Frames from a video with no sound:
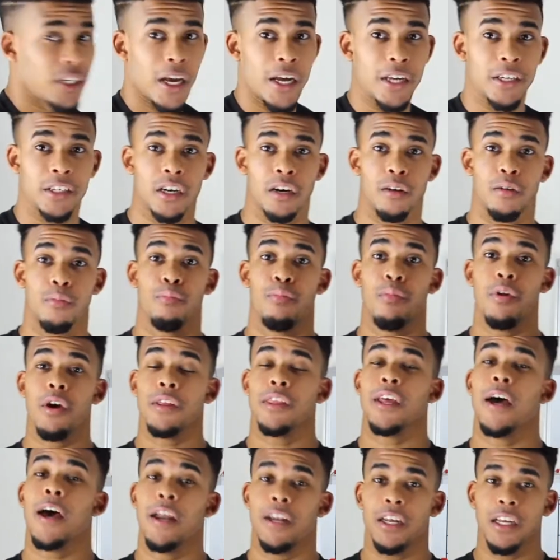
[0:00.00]
Tainter
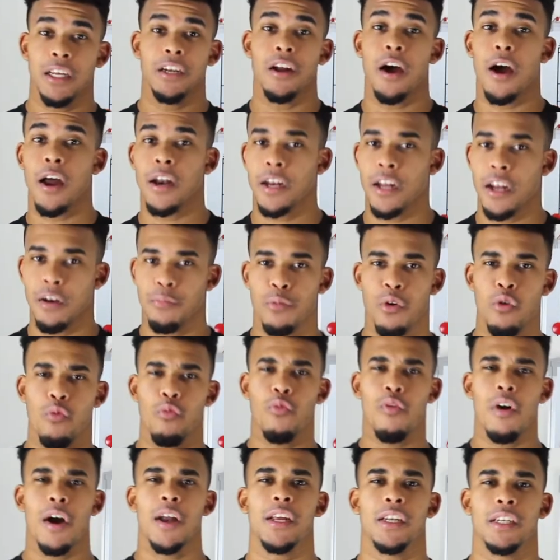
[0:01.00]
that he nodded in. But
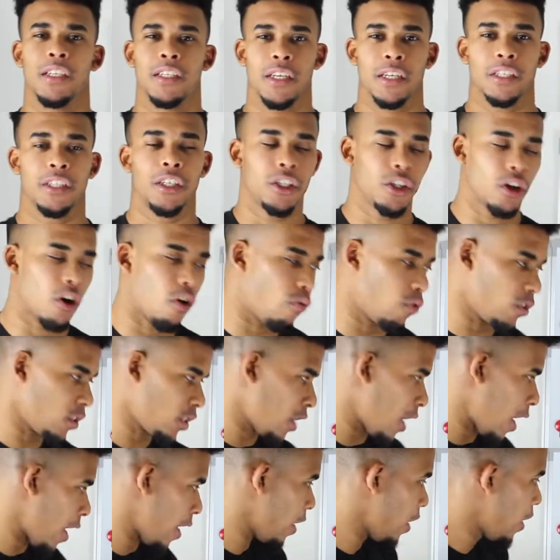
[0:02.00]
what it did show was
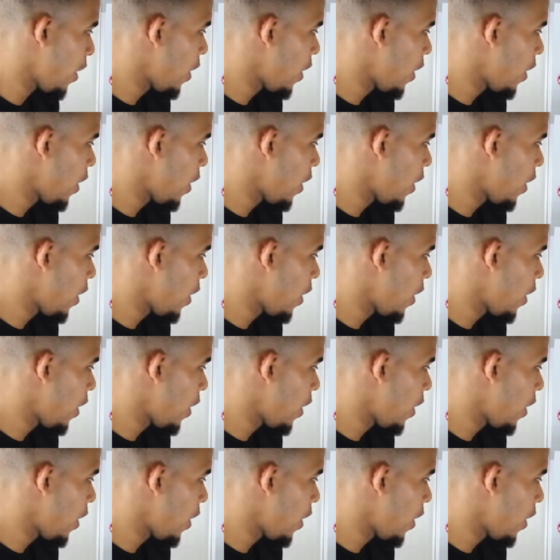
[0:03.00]
that